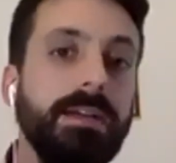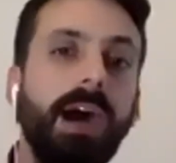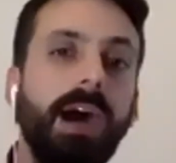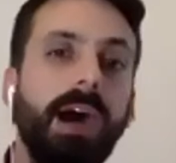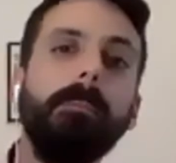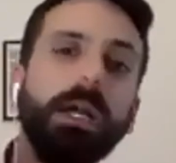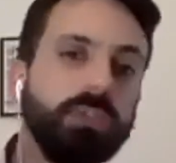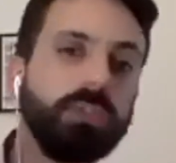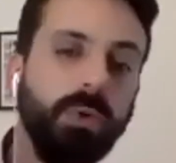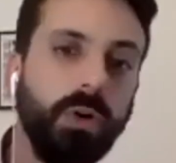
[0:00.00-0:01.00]
are much
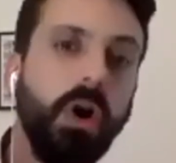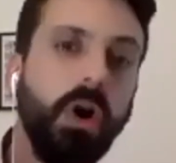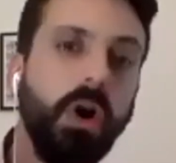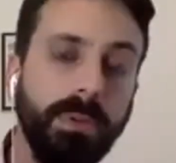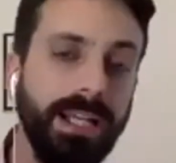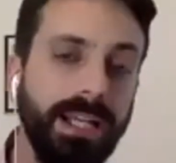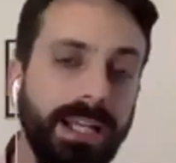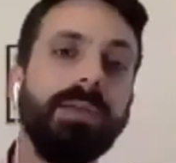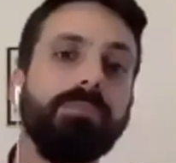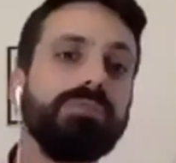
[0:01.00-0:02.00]
more complex.
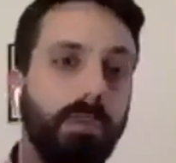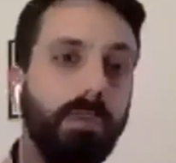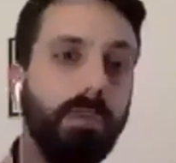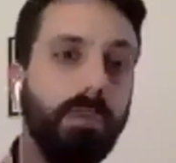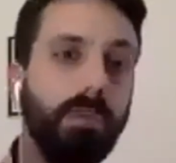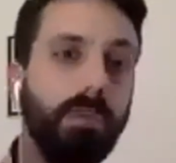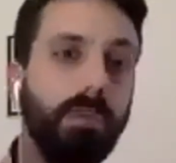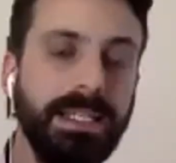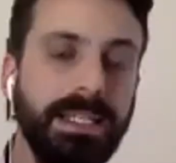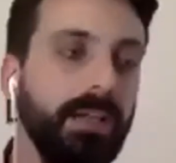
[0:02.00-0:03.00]
They're
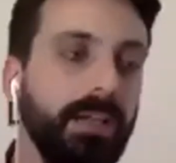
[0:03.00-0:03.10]
probabilistic.